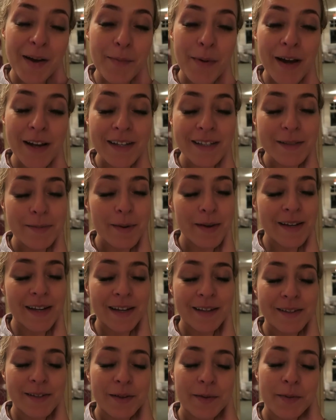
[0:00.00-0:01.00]
I'm heading to bed
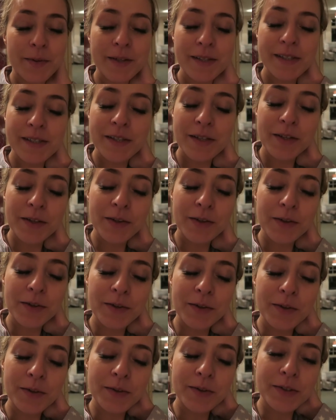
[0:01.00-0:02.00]
now, so I wanted
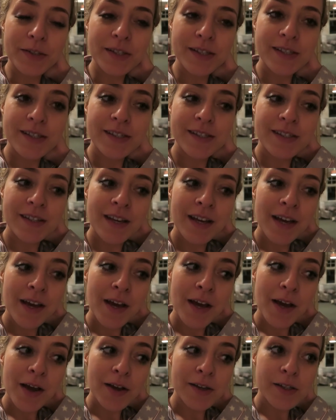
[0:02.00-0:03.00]
to just
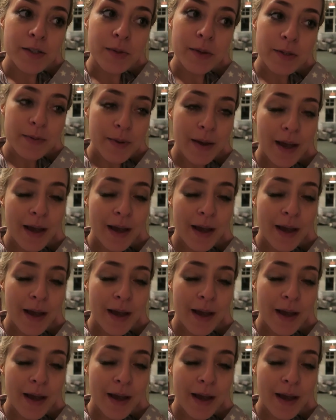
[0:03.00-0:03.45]
switch